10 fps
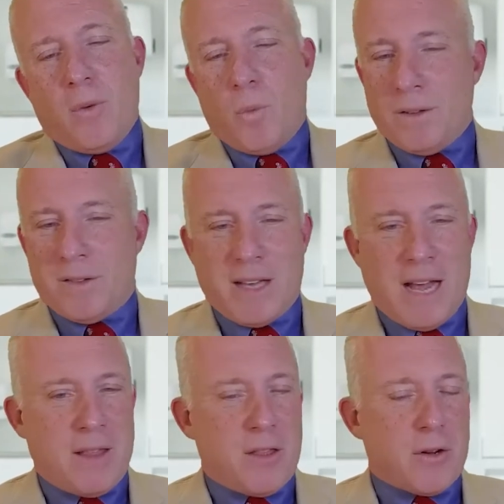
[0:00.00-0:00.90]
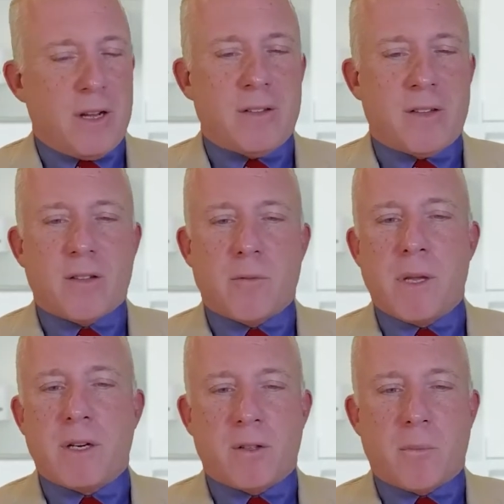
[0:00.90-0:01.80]
Once again, there is this
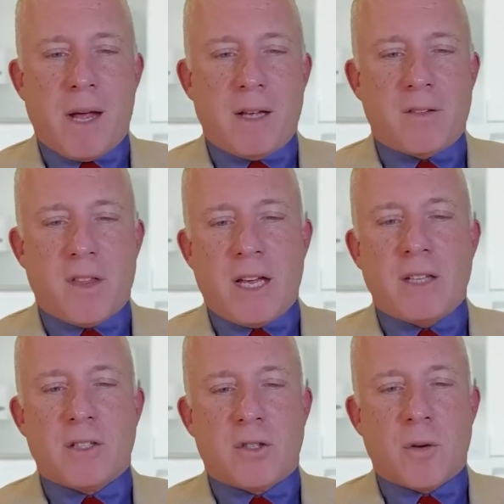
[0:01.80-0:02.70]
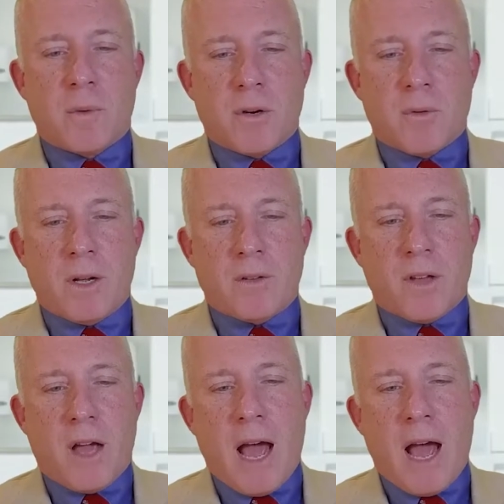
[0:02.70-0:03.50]
middle space, the indeterminate risk,